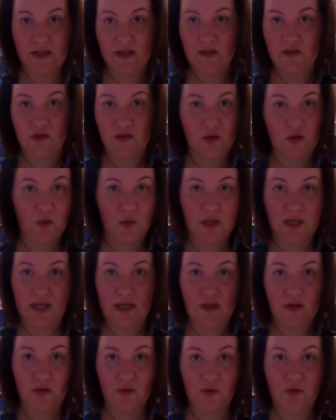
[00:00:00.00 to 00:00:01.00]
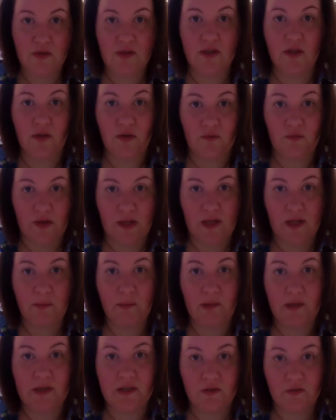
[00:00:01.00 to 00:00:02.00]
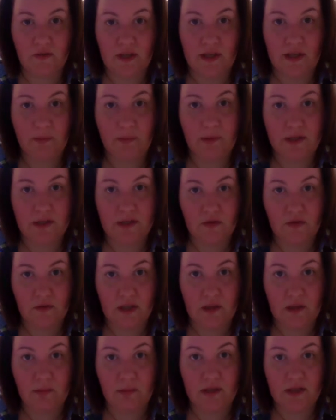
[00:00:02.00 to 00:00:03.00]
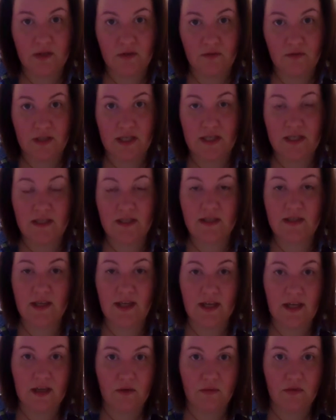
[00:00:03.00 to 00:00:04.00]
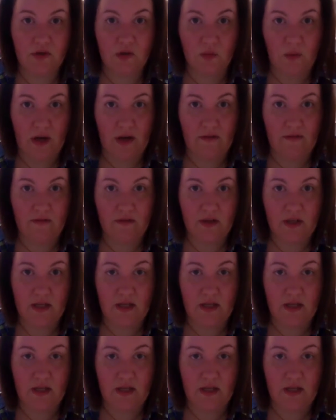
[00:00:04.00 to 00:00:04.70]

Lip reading: So you can't use the 3 plus 3 plus 3 plus 3 that equals 12.